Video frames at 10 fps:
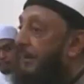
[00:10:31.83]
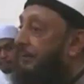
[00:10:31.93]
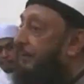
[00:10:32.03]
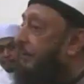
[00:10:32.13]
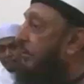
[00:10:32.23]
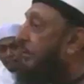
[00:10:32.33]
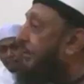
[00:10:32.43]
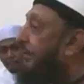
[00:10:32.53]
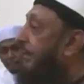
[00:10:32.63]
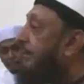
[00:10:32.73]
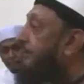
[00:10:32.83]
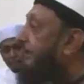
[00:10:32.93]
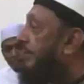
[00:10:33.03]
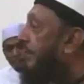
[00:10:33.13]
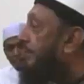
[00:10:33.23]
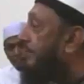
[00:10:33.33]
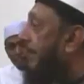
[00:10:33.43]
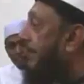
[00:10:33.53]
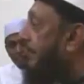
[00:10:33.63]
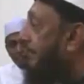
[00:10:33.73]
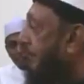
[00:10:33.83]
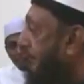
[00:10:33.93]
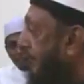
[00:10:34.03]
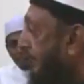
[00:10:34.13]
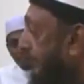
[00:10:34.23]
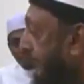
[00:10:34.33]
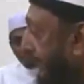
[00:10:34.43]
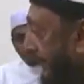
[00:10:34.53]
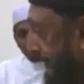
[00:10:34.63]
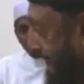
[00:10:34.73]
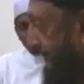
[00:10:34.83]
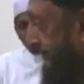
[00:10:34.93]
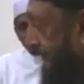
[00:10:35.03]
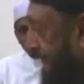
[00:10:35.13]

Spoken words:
that golden age will come back one more time.